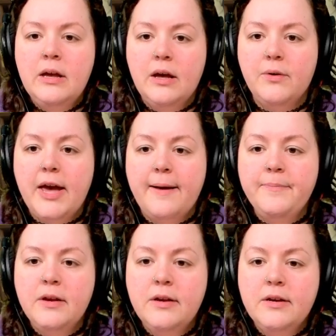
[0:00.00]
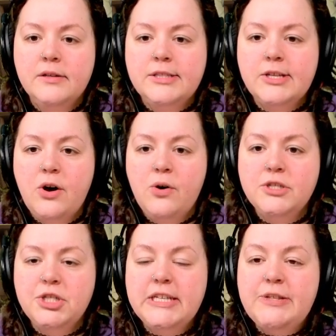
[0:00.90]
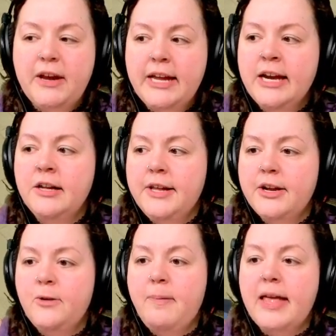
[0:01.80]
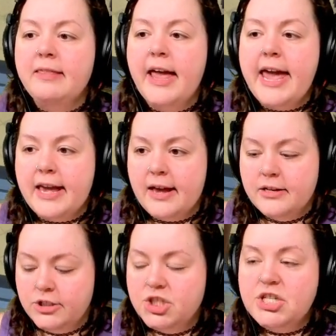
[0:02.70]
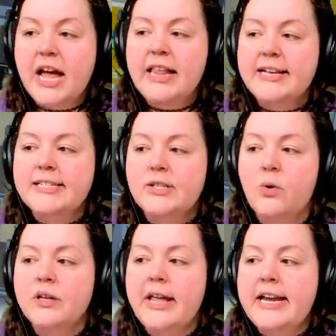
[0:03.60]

Okay. So she's feeling a little bit like jealous or like